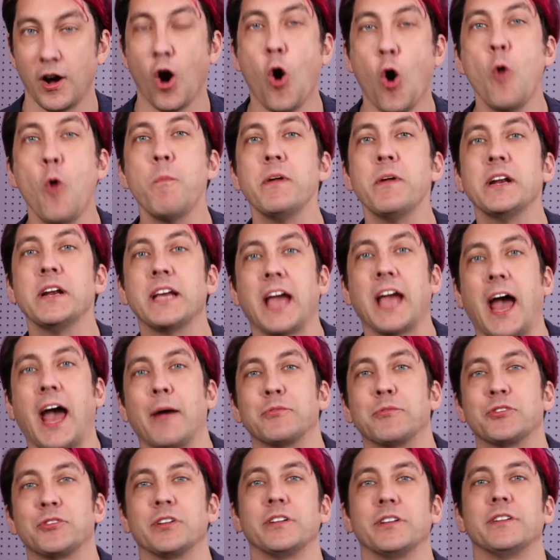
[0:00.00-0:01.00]
Open
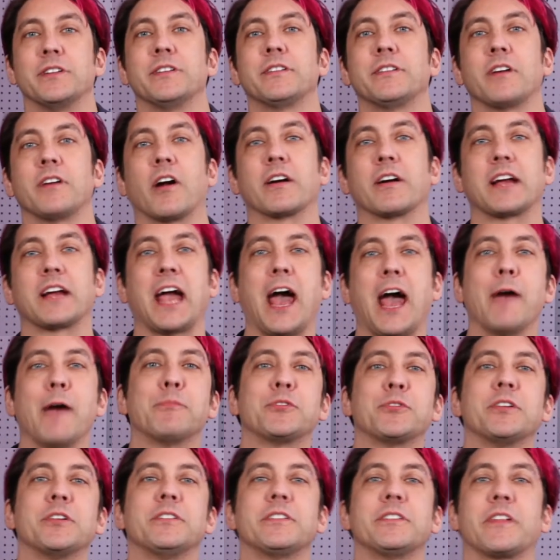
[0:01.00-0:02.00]
captions are
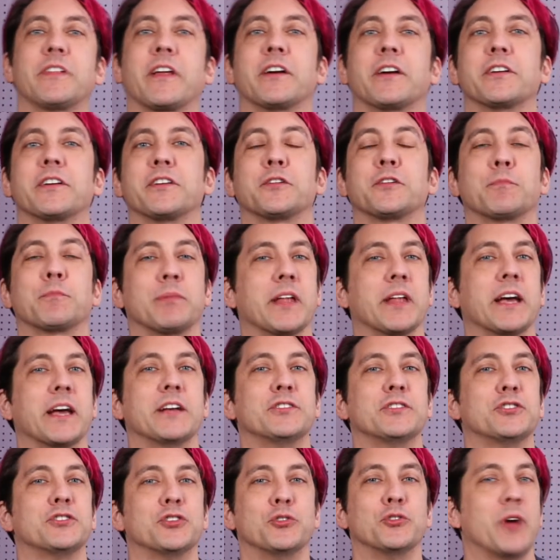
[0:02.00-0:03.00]
captions that are
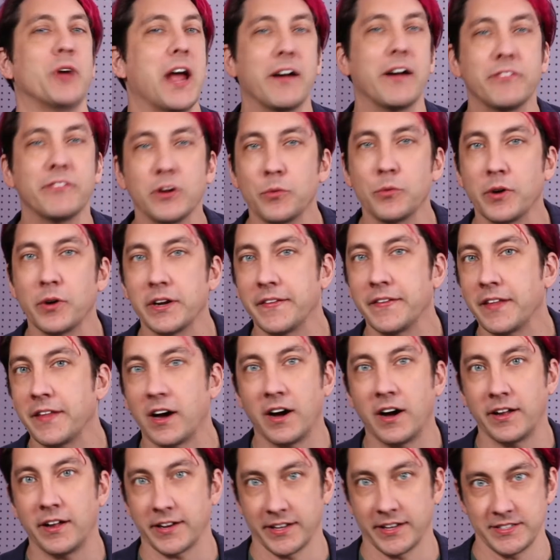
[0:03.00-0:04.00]
displayed to everyone in the
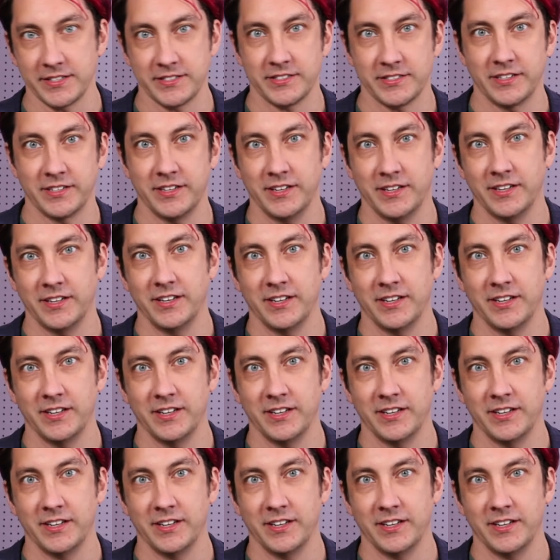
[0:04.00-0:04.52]
audience.